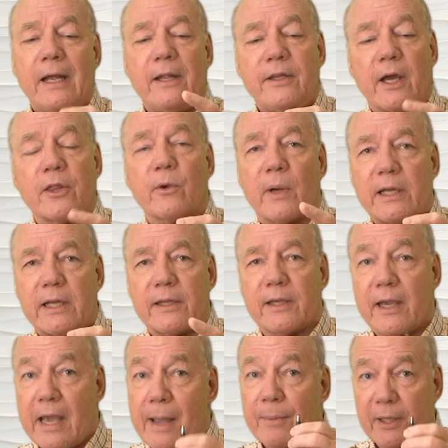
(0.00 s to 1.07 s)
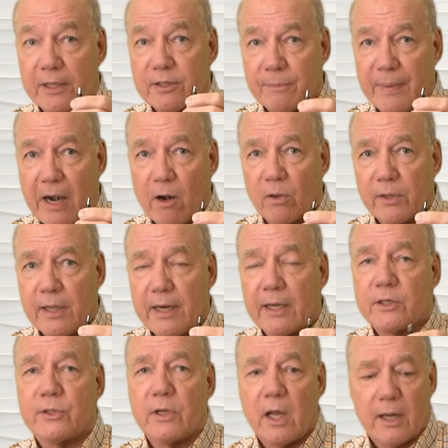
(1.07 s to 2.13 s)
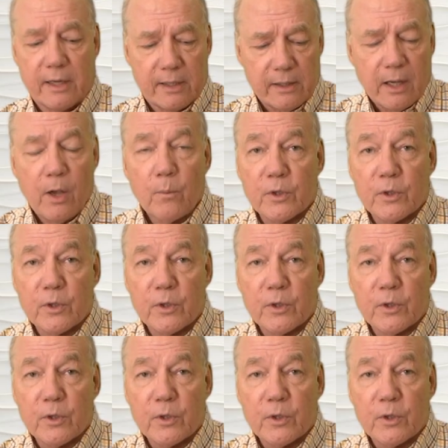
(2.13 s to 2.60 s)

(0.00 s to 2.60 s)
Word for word: The other end of the cable has a barrel connection on it,